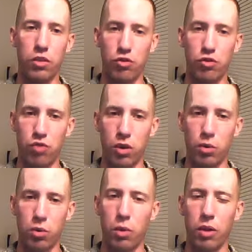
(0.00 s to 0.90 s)
the
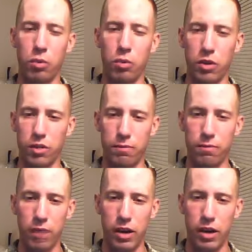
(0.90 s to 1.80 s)
struggle, well worth the
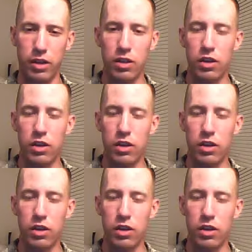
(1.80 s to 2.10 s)
fight.